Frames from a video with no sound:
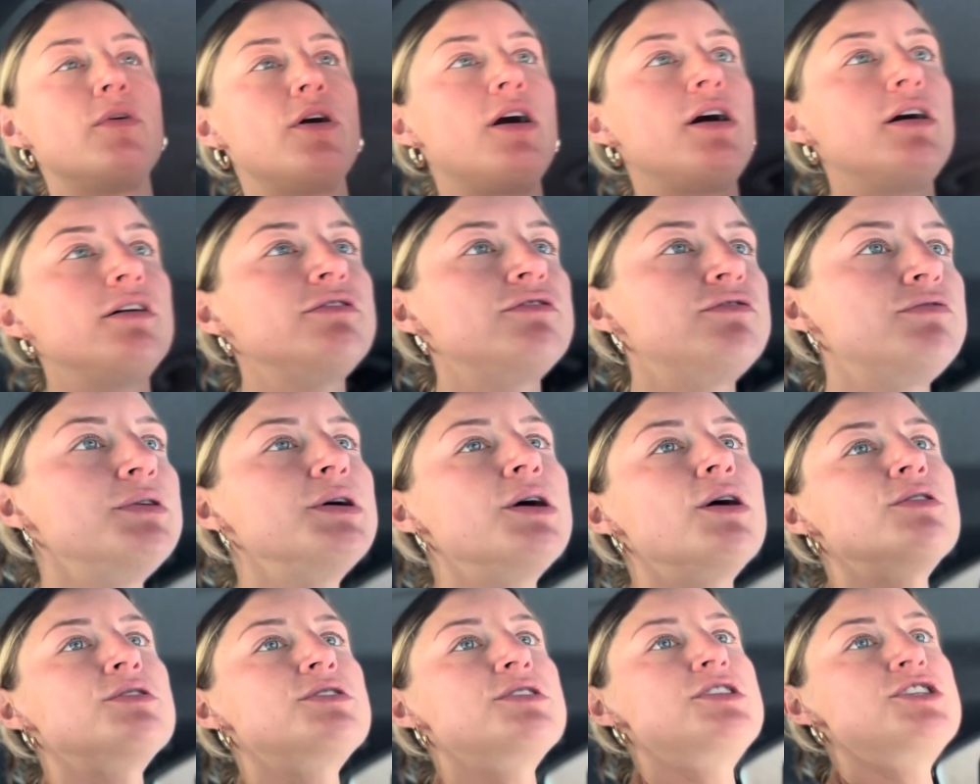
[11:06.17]
off we
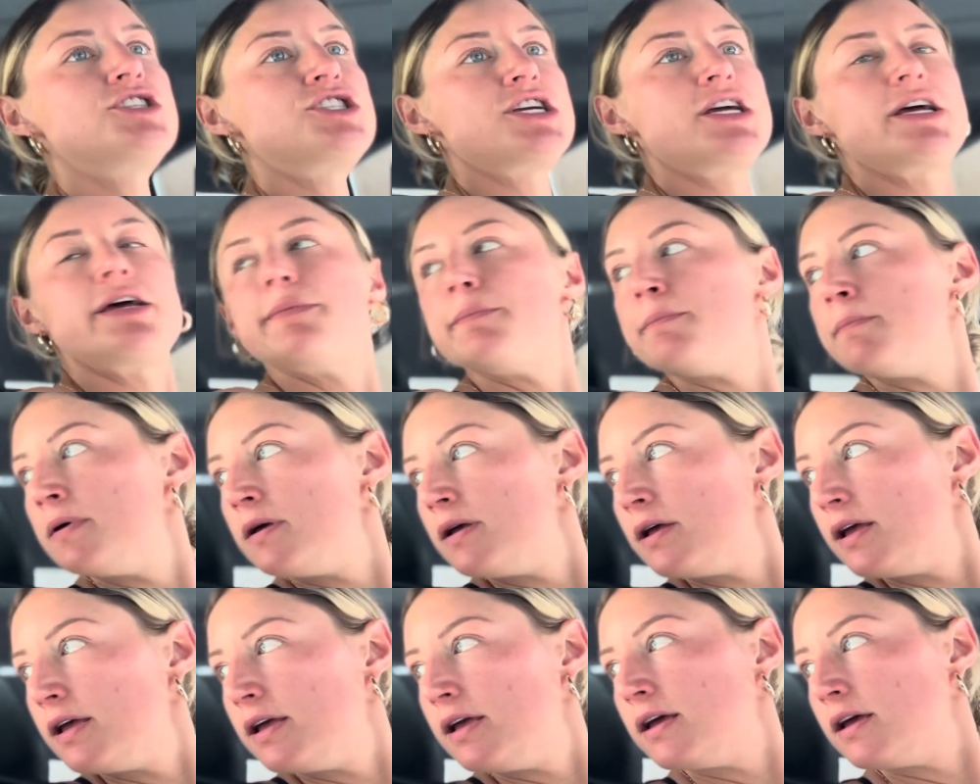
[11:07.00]
go to the
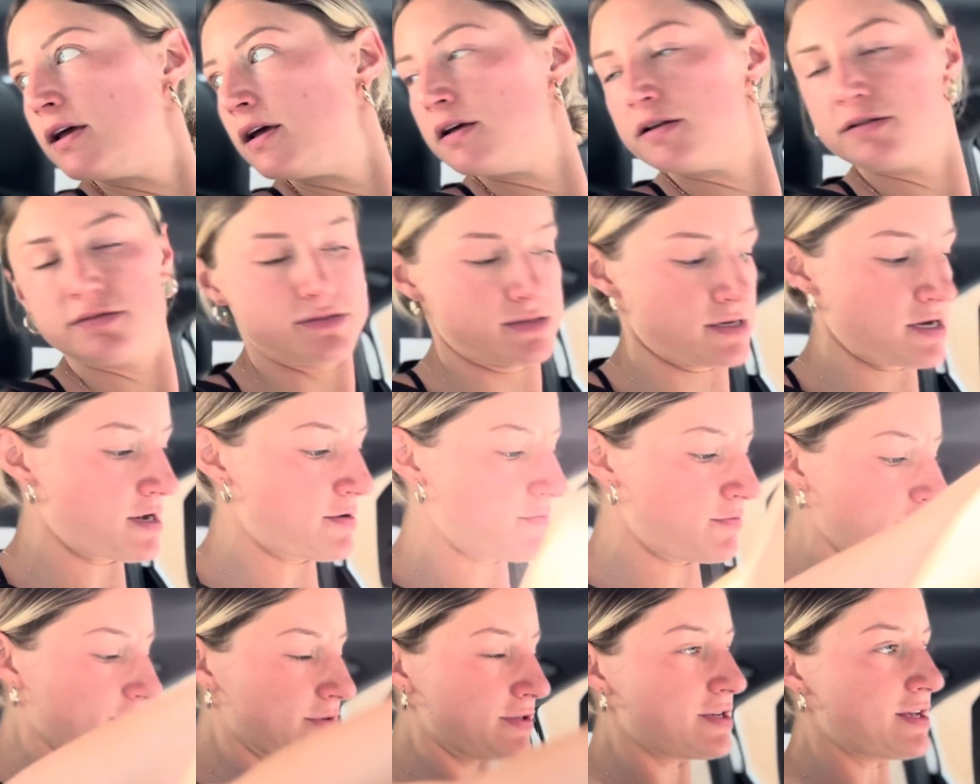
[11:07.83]
gym, and I
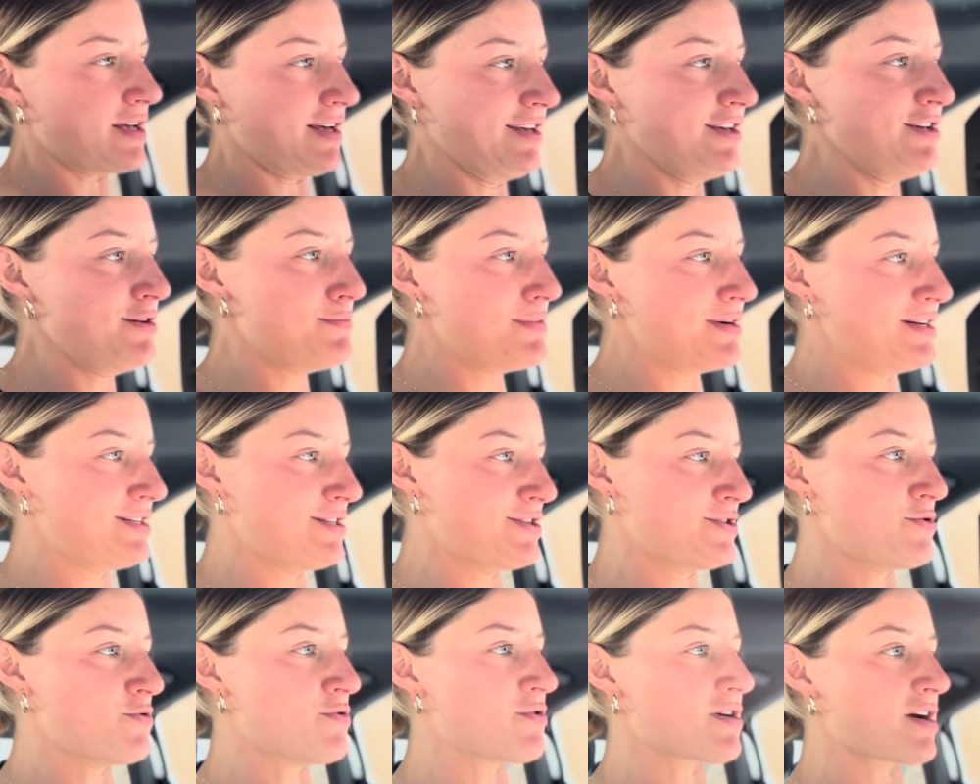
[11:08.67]
will tell you my
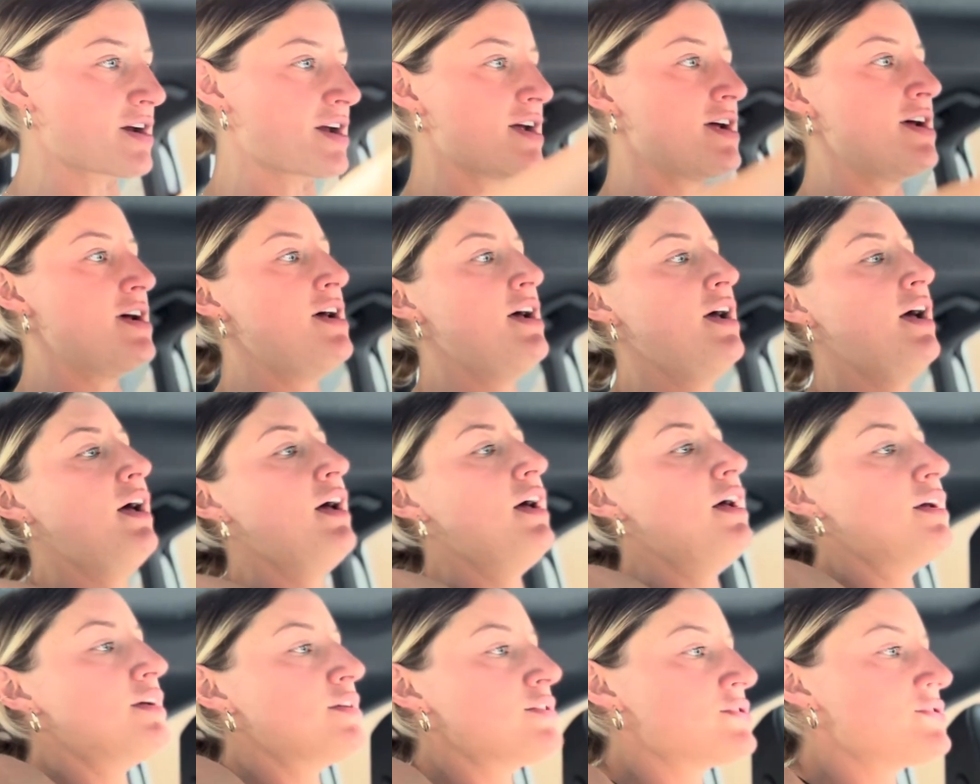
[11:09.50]
story.
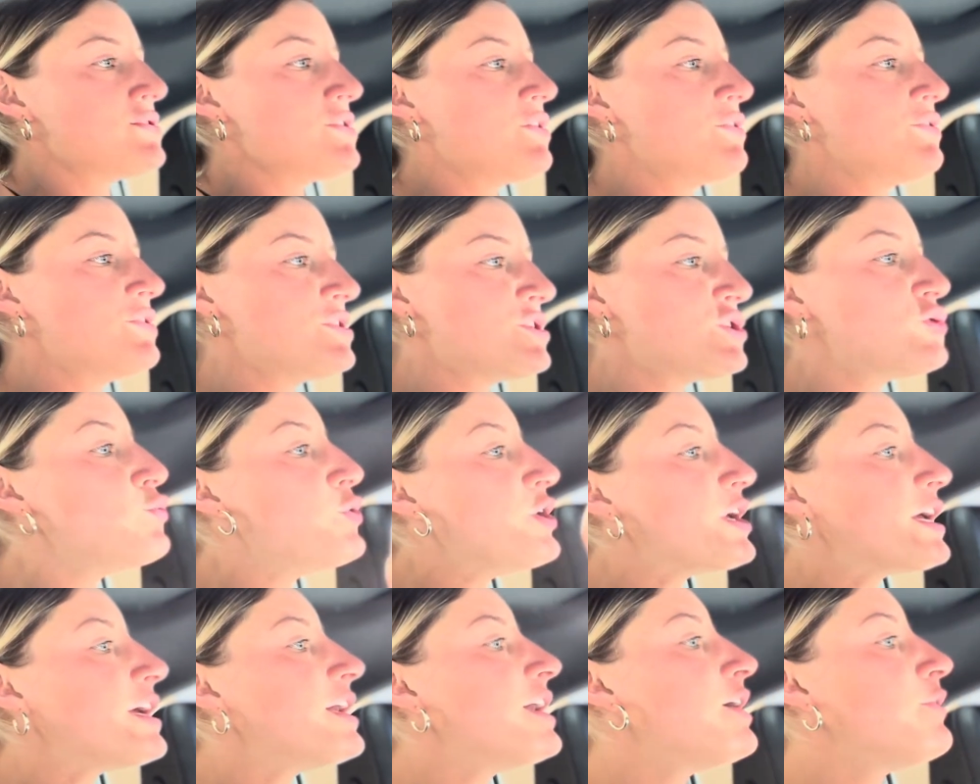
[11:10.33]
So this
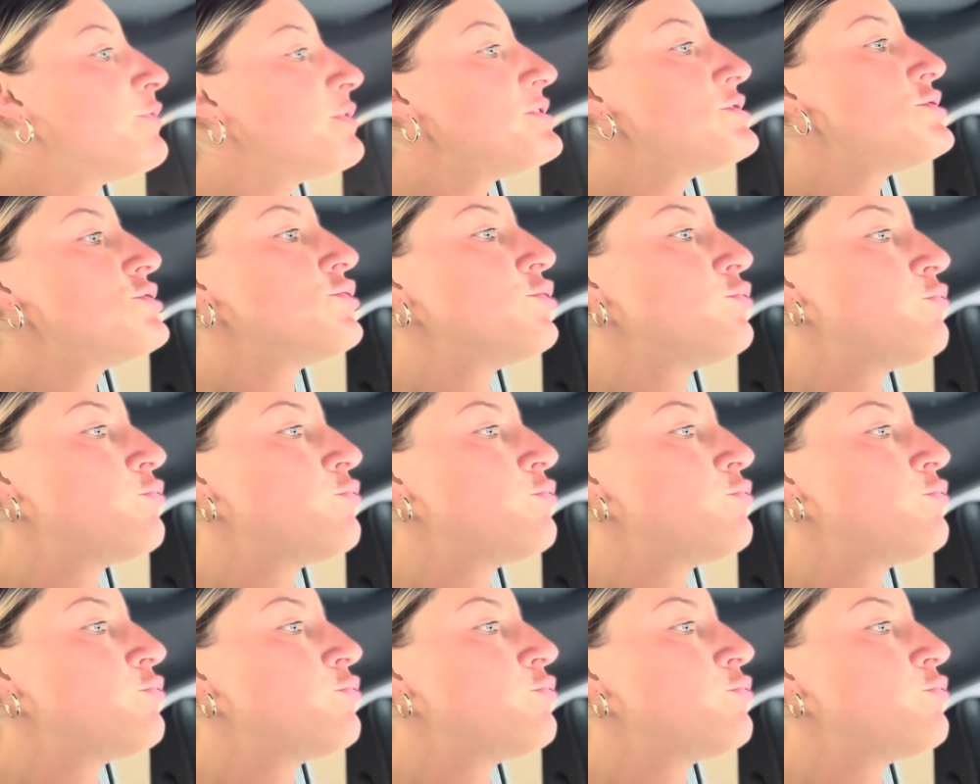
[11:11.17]
weekend I went to a